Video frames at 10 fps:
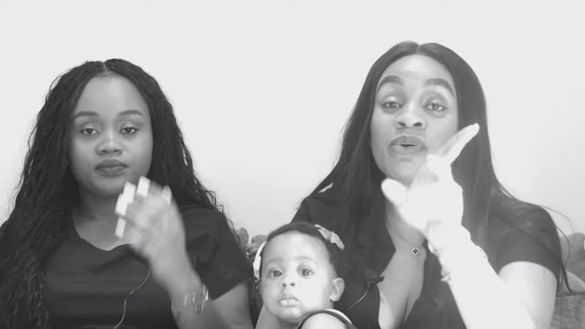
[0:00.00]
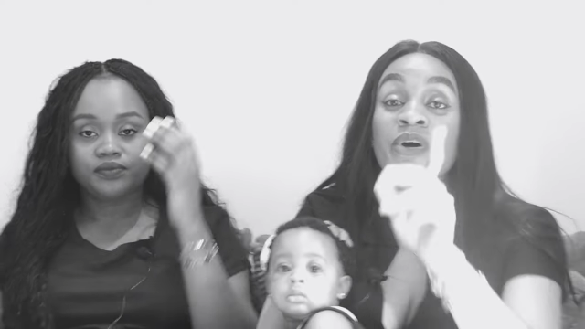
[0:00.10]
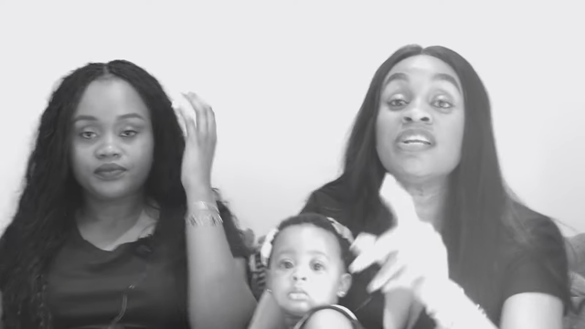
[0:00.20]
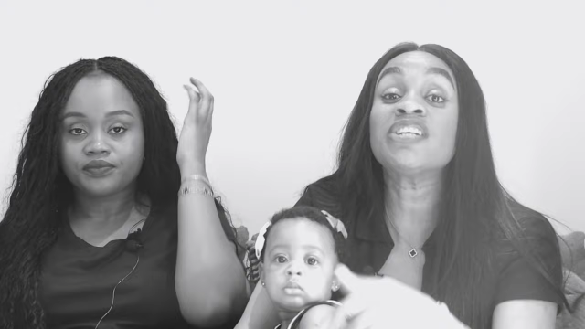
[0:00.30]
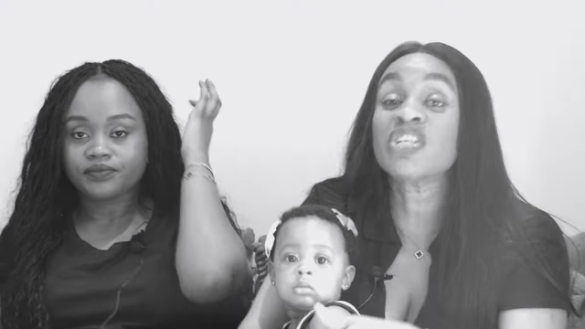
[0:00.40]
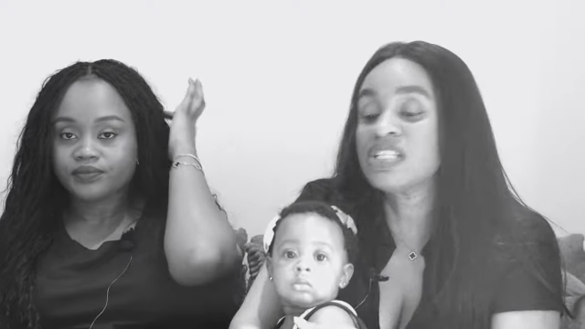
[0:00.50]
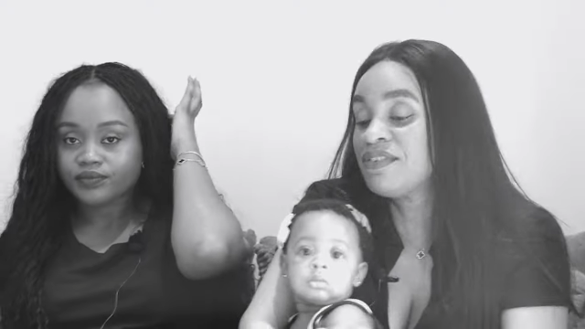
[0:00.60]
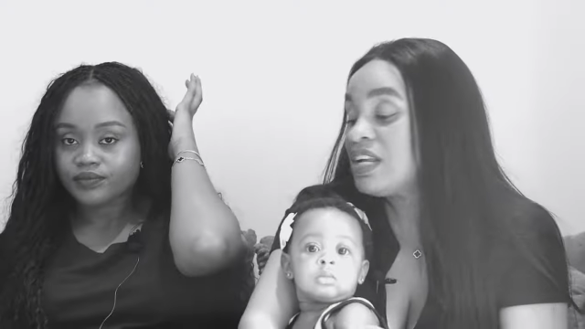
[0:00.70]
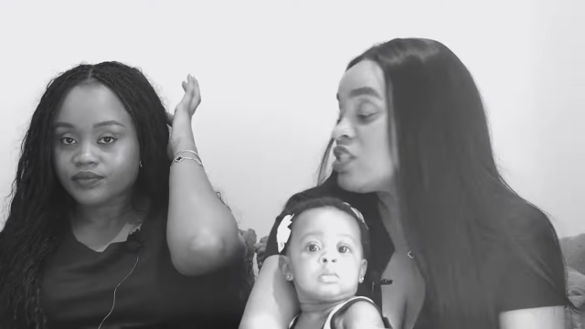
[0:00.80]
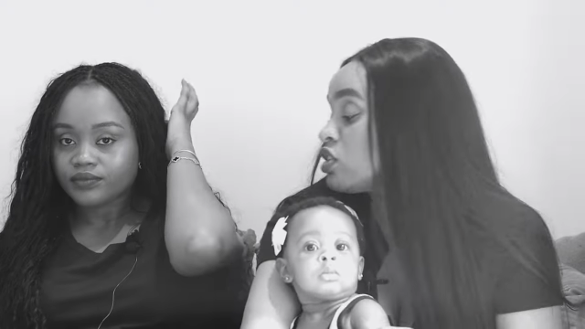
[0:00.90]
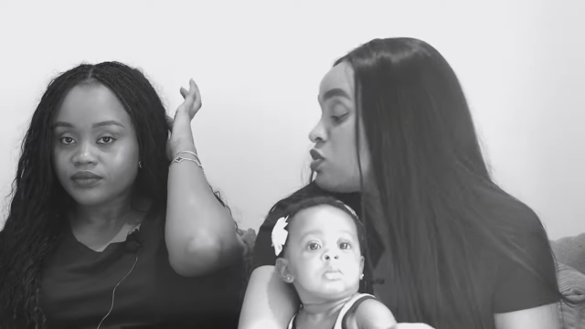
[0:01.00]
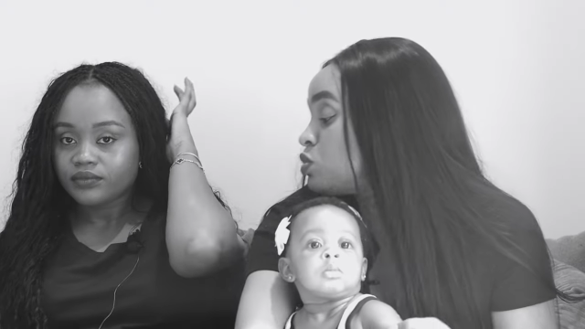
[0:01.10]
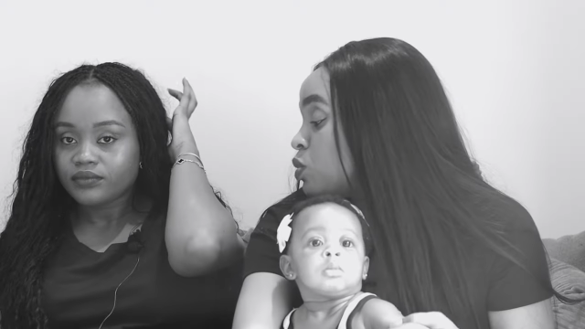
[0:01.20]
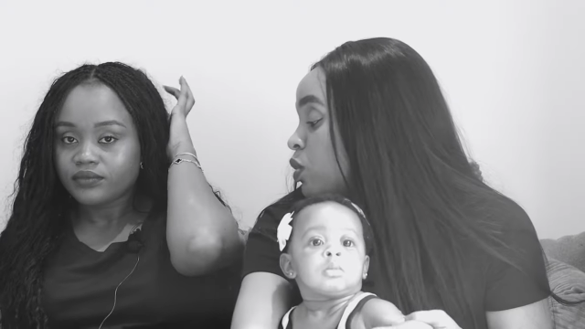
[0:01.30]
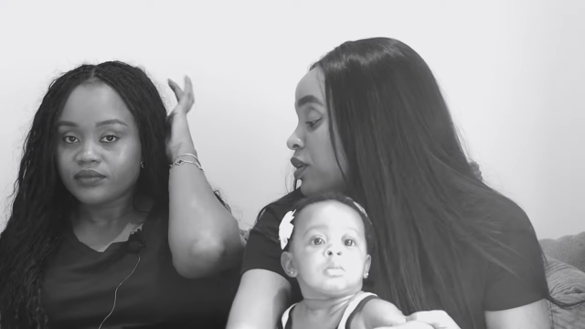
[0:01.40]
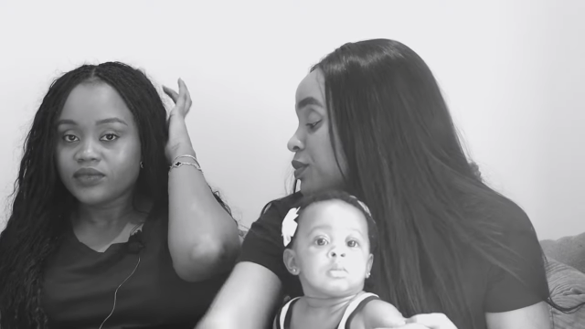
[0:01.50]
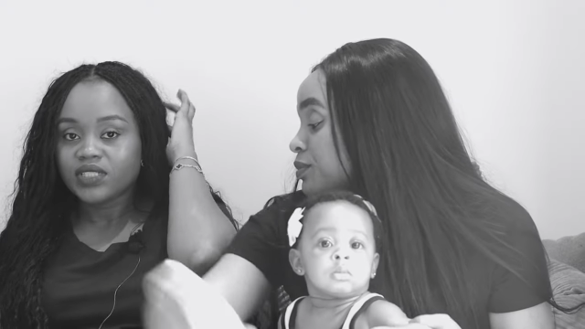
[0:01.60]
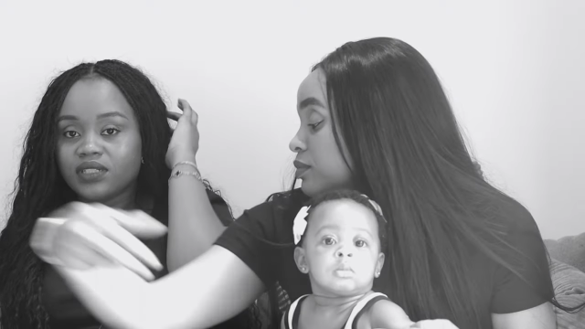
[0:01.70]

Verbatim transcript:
Speaker 1: no. Let, just leave it. Let's just do one.